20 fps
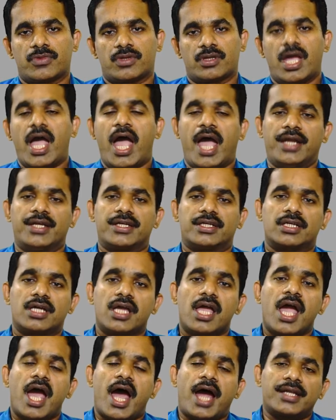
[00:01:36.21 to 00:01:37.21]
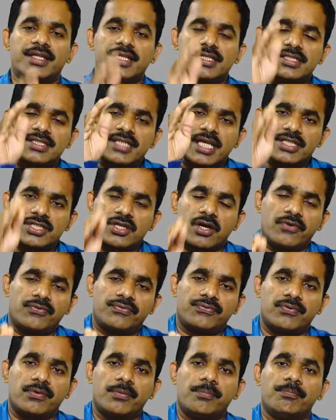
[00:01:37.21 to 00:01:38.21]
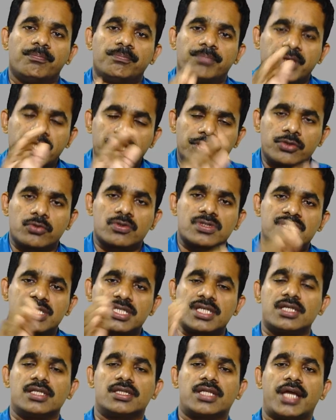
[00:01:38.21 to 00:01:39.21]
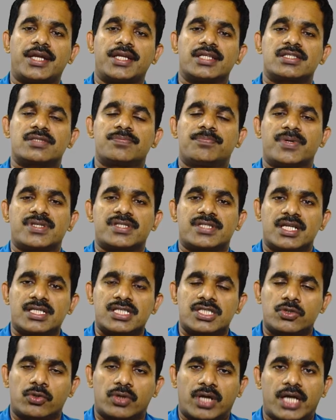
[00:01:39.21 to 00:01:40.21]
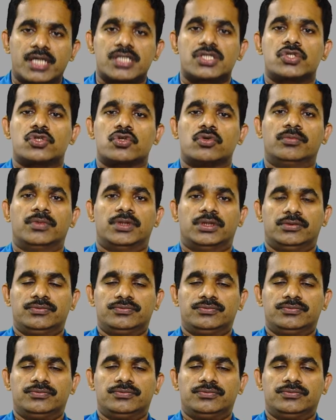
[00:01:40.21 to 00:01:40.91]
And at the stage of B two C, that is business to consumer,